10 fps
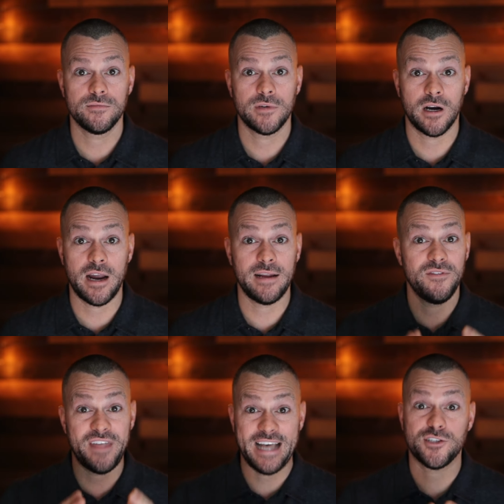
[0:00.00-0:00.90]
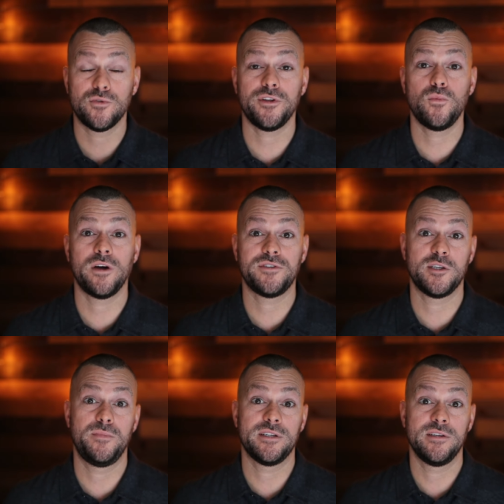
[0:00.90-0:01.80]
All right, that's really what this
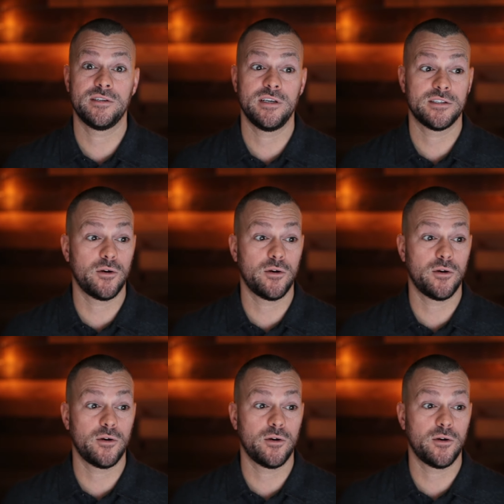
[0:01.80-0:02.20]
business is.